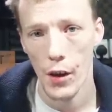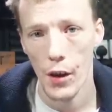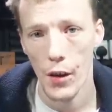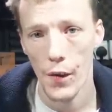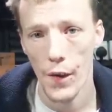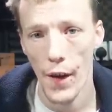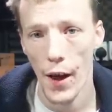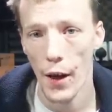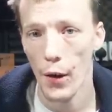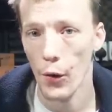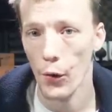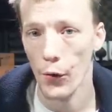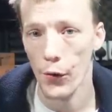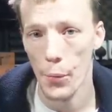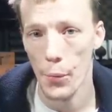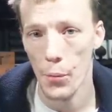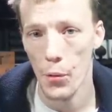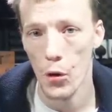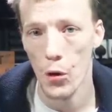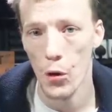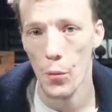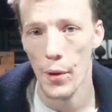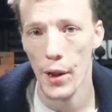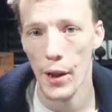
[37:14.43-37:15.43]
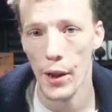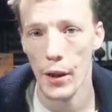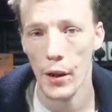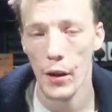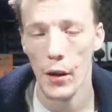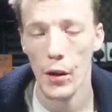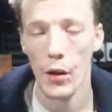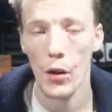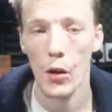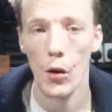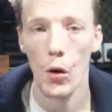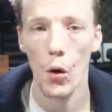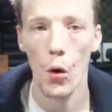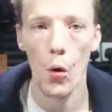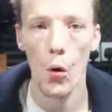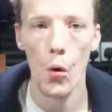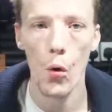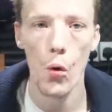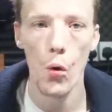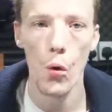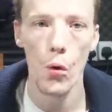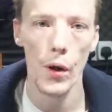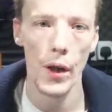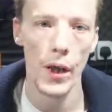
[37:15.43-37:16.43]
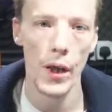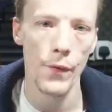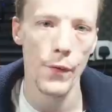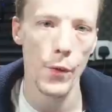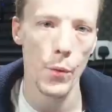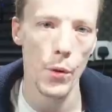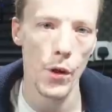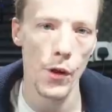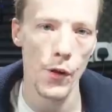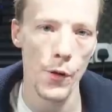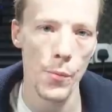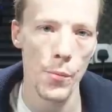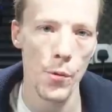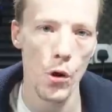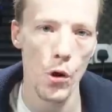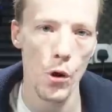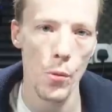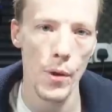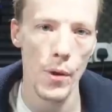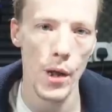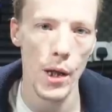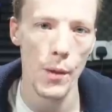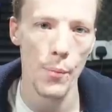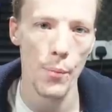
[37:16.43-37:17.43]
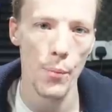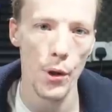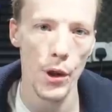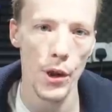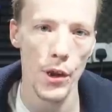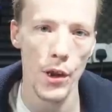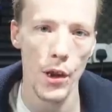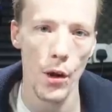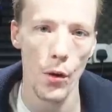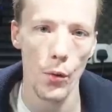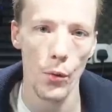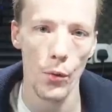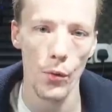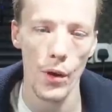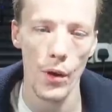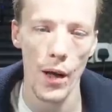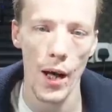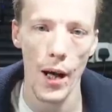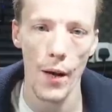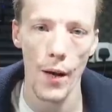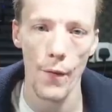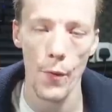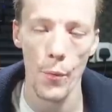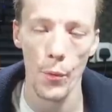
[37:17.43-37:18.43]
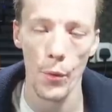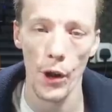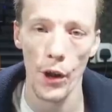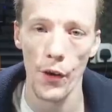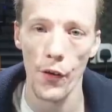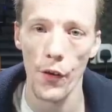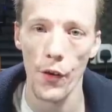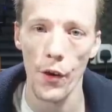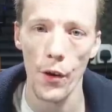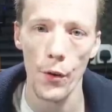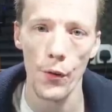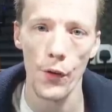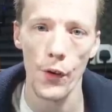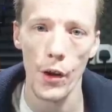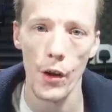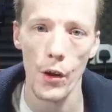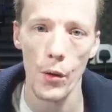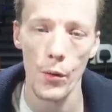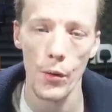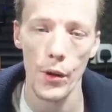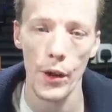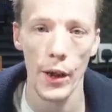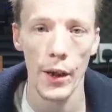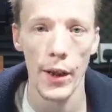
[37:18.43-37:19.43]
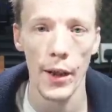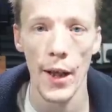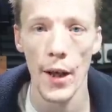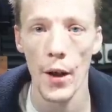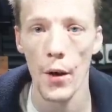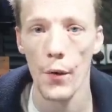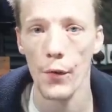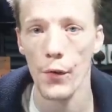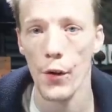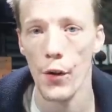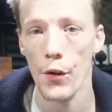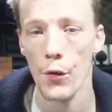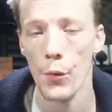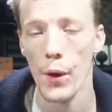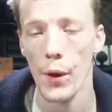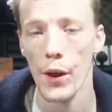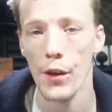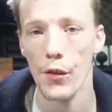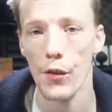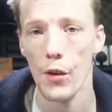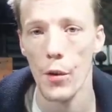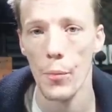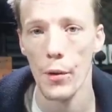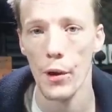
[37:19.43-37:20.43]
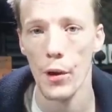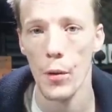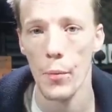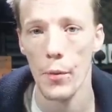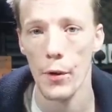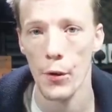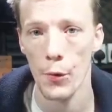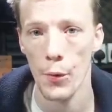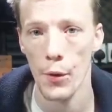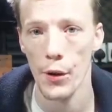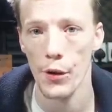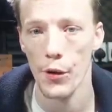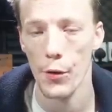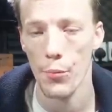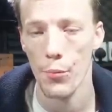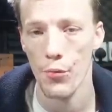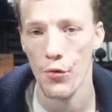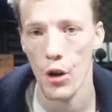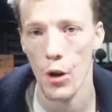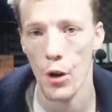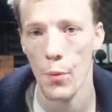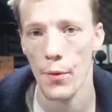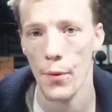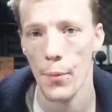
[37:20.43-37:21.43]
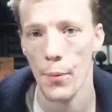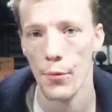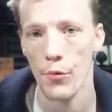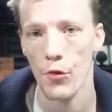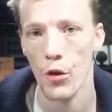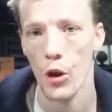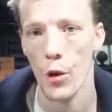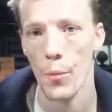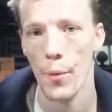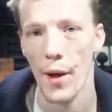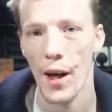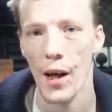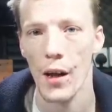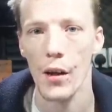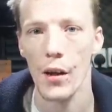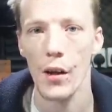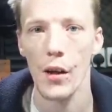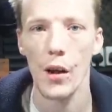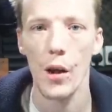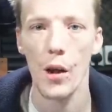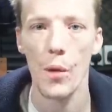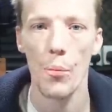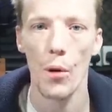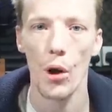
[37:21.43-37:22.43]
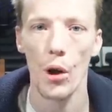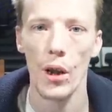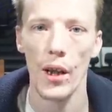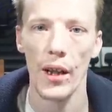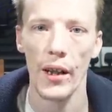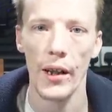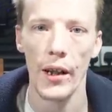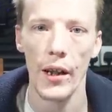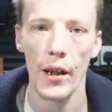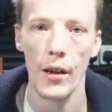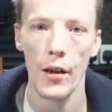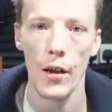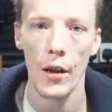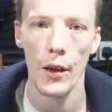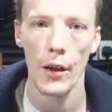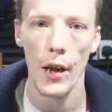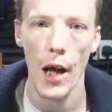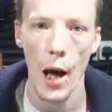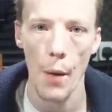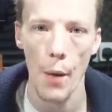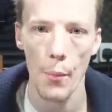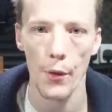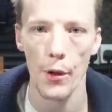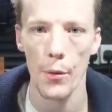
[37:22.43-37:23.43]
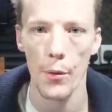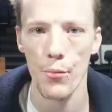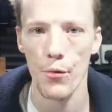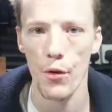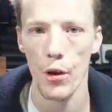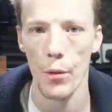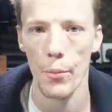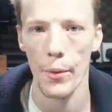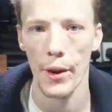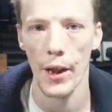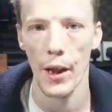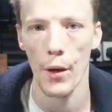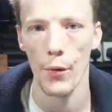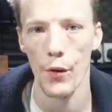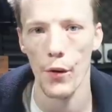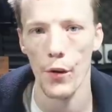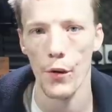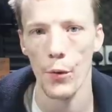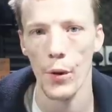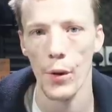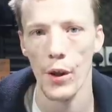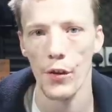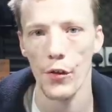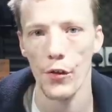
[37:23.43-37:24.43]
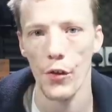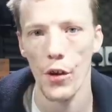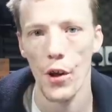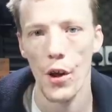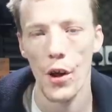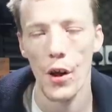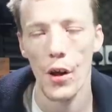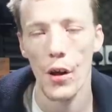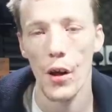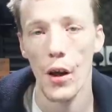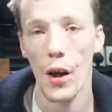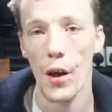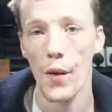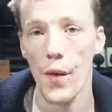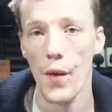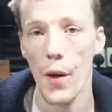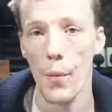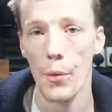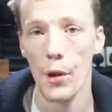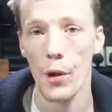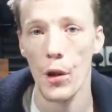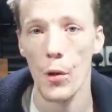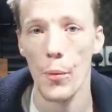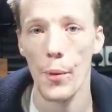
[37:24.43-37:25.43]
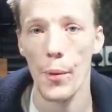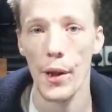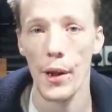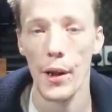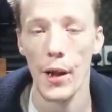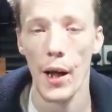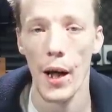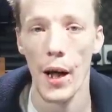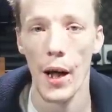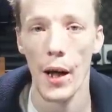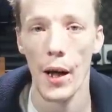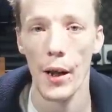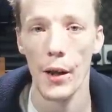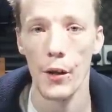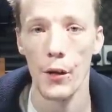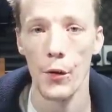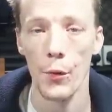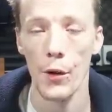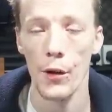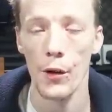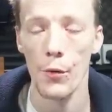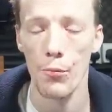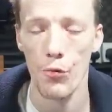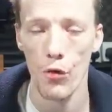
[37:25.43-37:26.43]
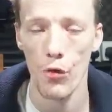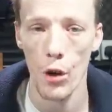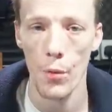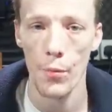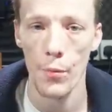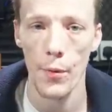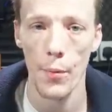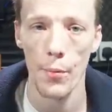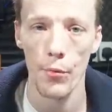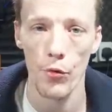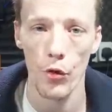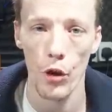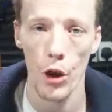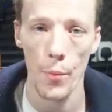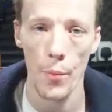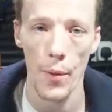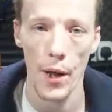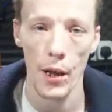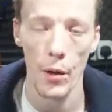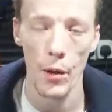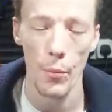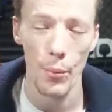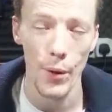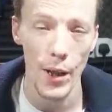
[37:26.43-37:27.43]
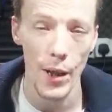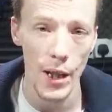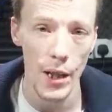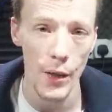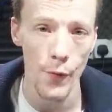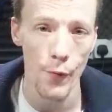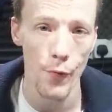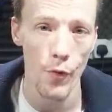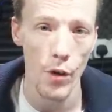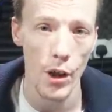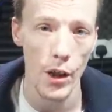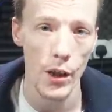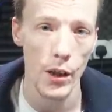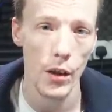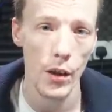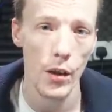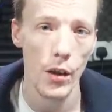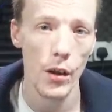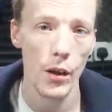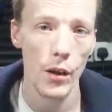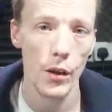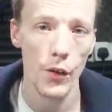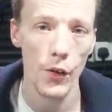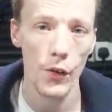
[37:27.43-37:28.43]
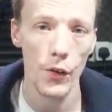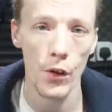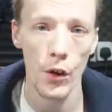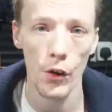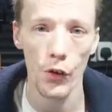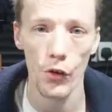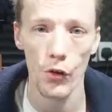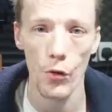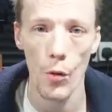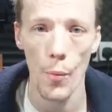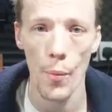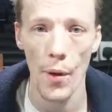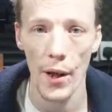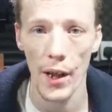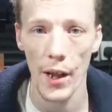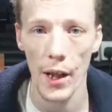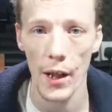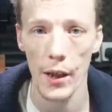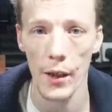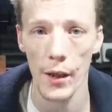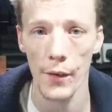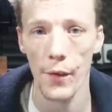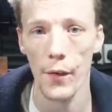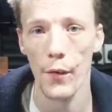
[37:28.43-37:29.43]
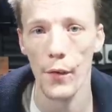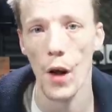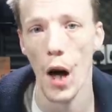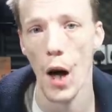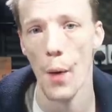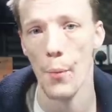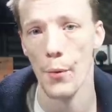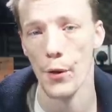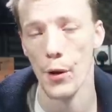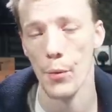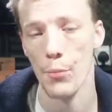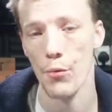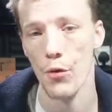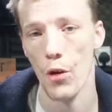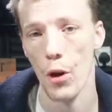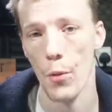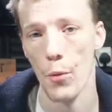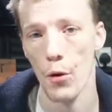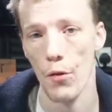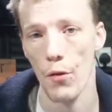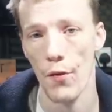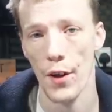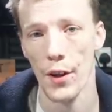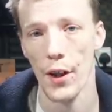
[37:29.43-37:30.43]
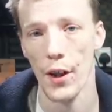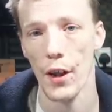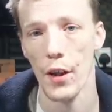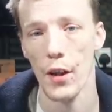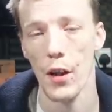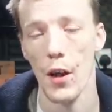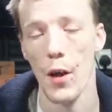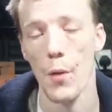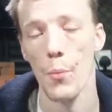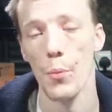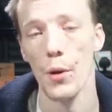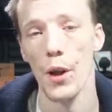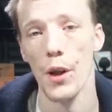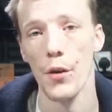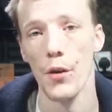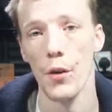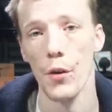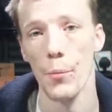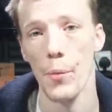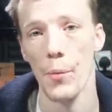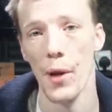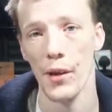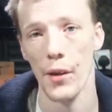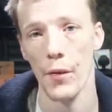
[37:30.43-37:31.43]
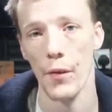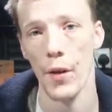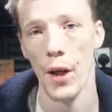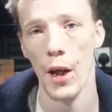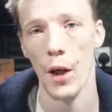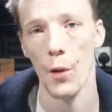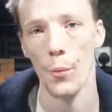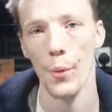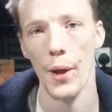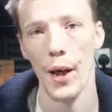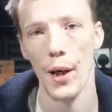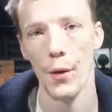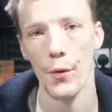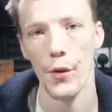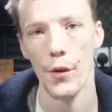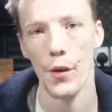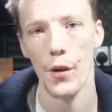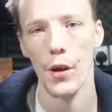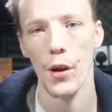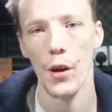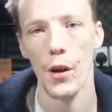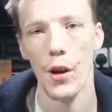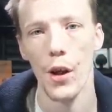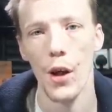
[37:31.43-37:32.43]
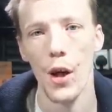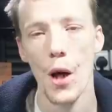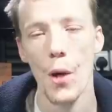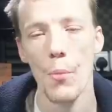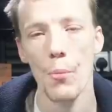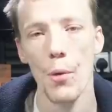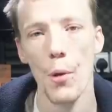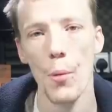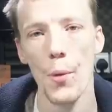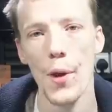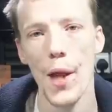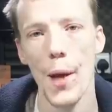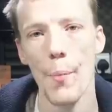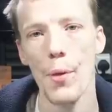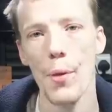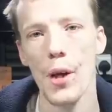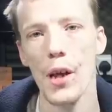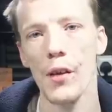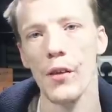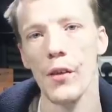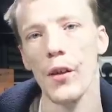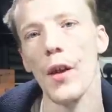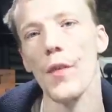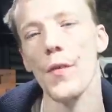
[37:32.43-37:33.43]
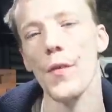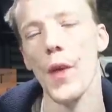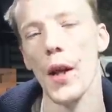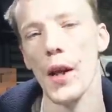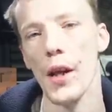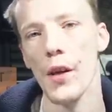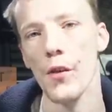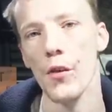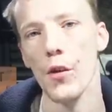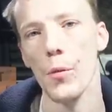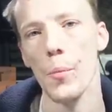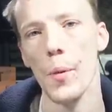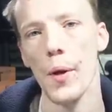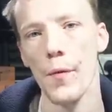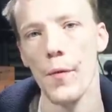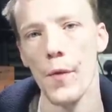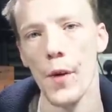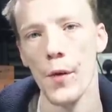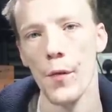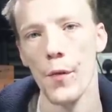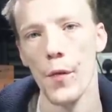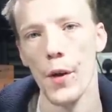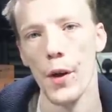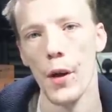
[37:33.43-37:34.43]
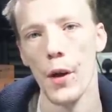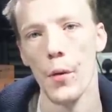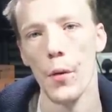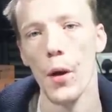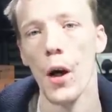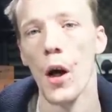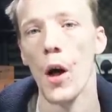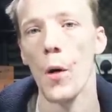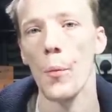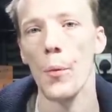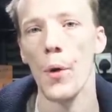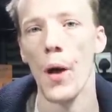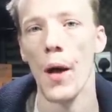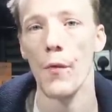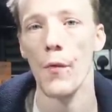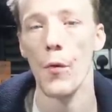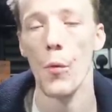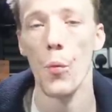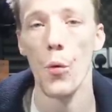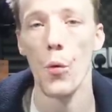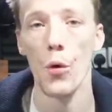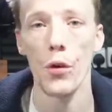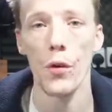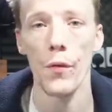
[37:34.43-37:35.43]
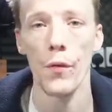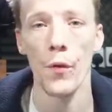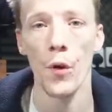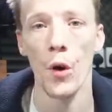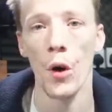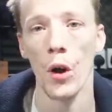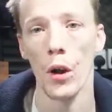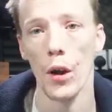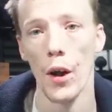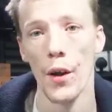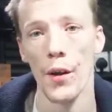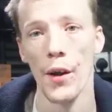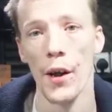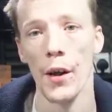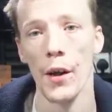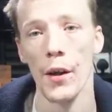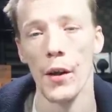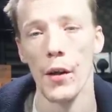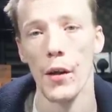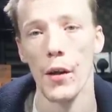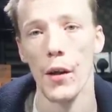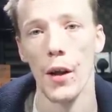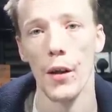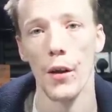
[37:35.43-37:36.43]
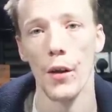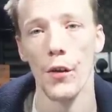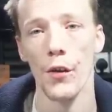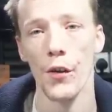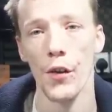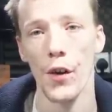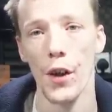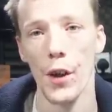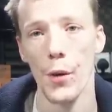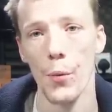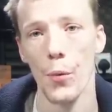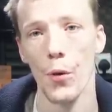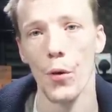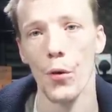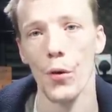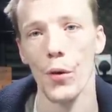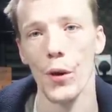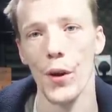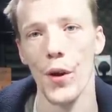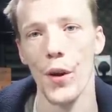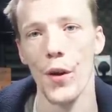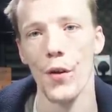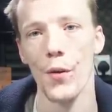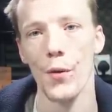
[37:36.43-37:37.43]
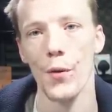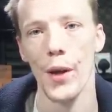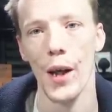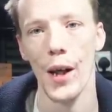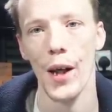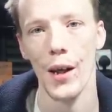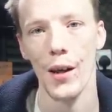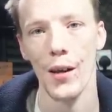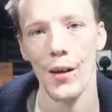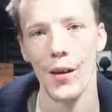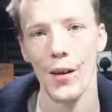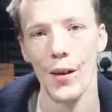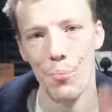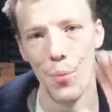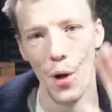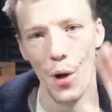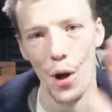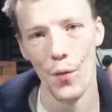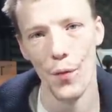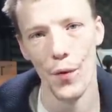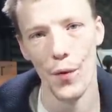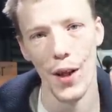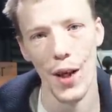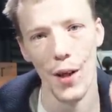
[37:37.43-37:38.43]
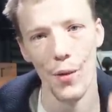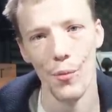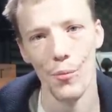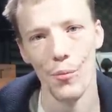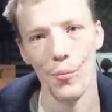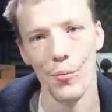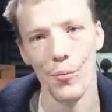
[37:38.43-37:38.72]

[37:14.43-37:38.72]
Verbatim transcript: They all support me. Or if you want to support me but you don't have the money to do so, you can head over to Twitch and become a Twitch Prime subscriber by linking an Amazon Prime account to Twitch, and then becoming a Twitch Prime subscriber completely free. Doesn't cost you a penny if you've got Amazon Prime already, but it does massively help me out. But with that being said, that is going to be it for this video. I hope you have a wonderful holiday, and I'll see you all in the new year. Bye for now.